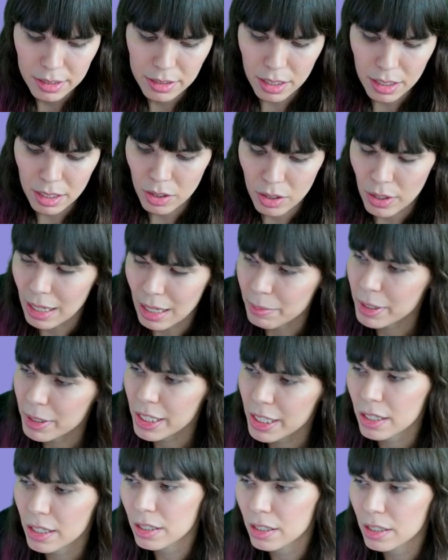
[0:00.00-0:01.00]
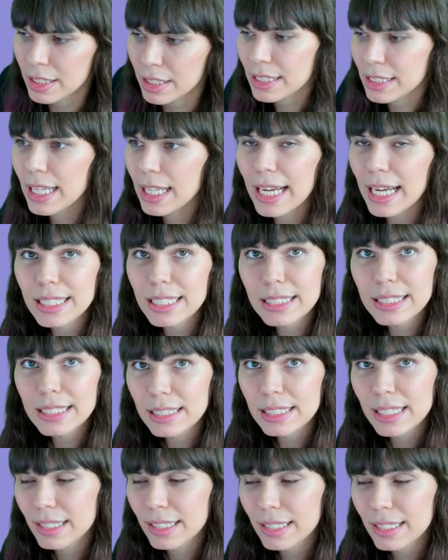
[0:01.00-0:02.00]
So I'm going to call this class
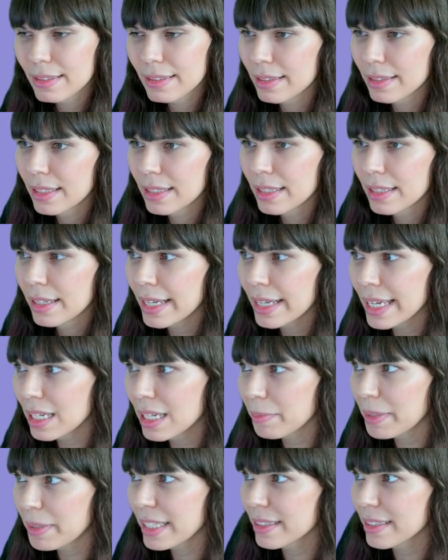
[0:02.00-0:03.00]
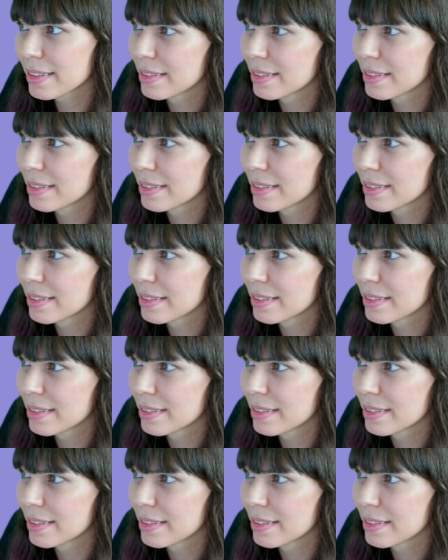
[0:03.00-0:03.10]
enemy.